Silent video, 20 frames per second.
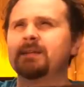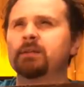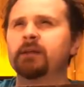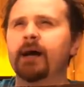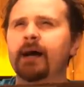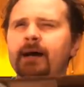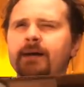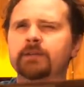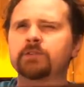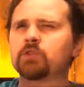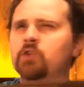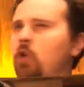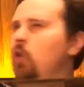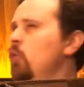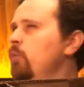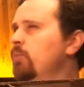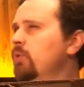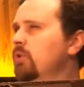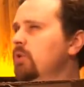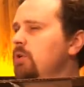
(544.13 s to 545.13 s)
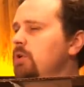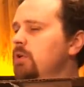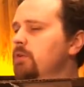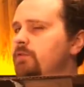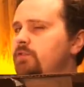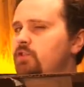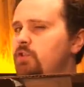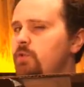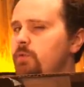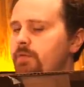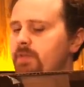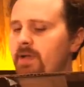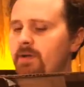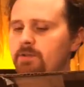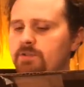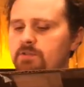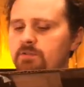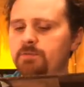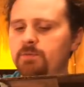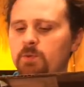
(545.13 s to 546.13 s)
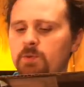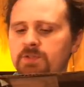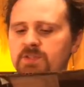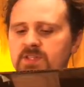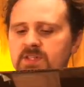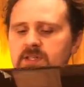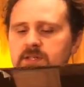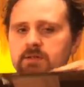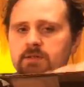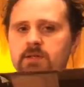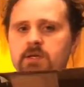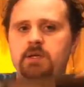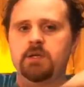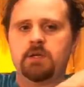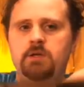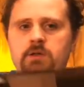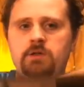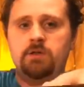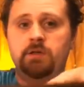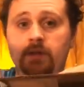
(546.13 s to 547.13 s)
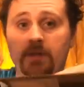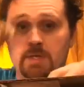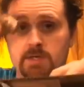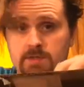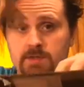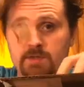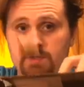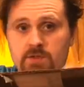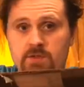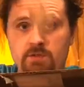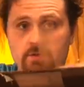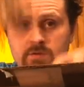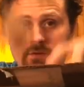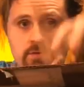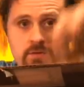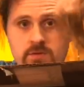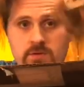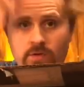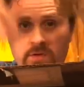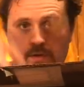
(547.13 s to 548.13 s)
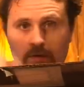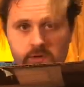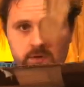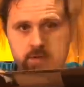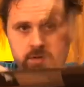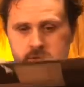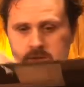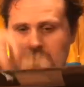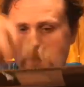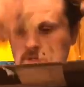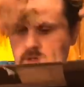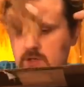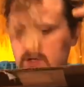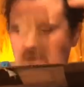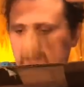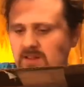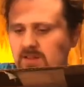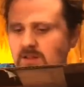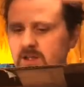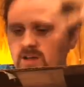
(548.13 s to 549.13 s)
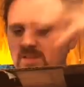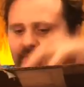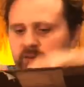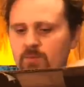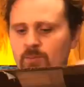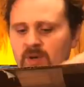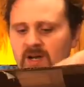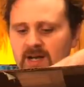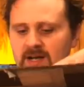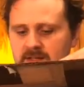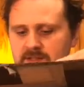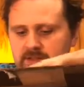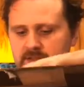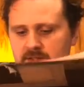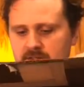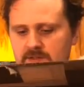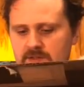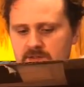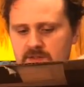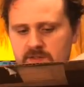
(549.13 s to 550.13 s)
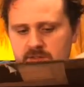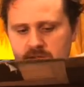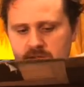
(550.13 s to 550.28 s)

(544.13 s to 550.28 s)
October of 2014. Look at this. I love unboxings.